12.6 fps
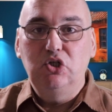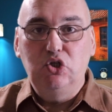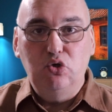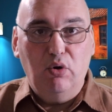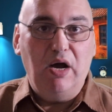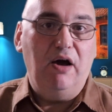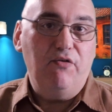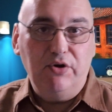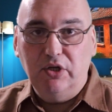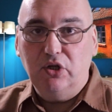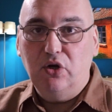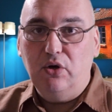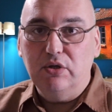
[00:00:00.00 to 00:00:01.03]
to cover
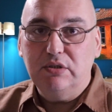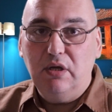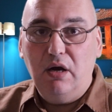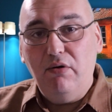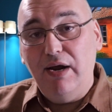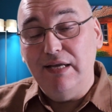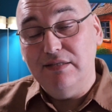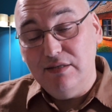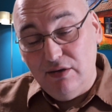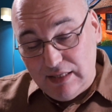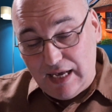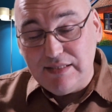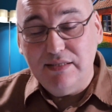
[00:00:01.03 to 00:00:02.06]
that cost. All right, so
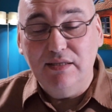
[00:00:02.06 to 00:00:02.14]
that's